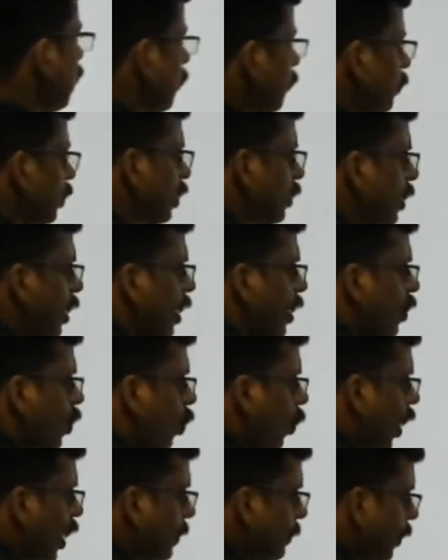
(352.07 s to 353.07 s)
number
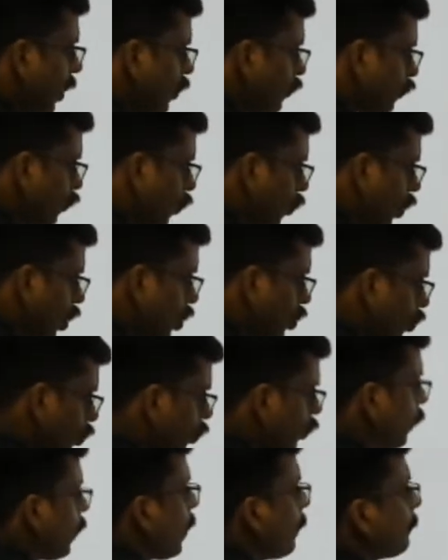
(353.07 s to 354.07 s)
1 by 4
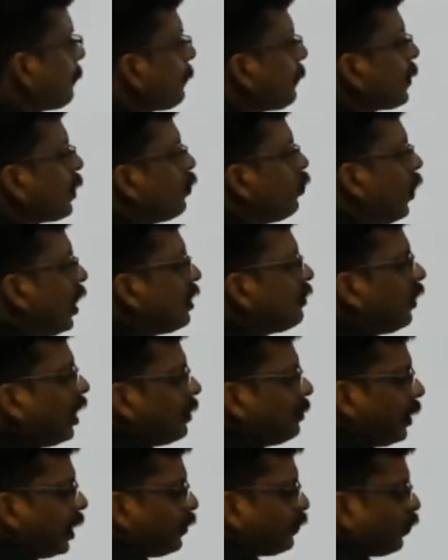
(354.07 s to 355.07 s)
into 1,
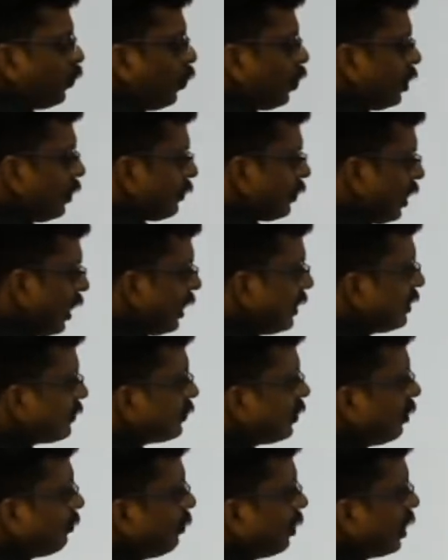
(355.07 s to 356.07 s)
1 by 4, and this
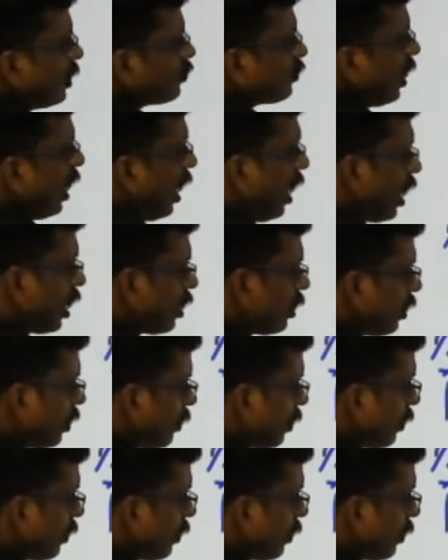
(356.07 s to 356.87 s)
number is R